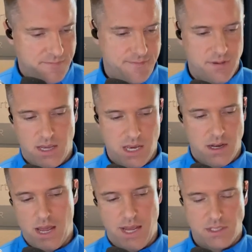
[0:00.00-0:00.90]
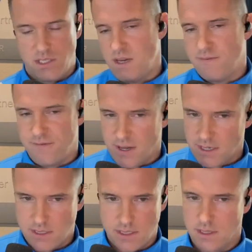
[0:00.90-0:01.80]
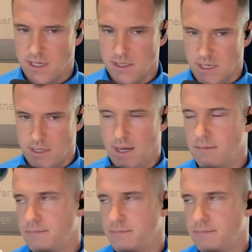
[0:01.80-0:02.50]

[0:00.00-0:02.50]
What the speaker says: get AC fixed and things like that.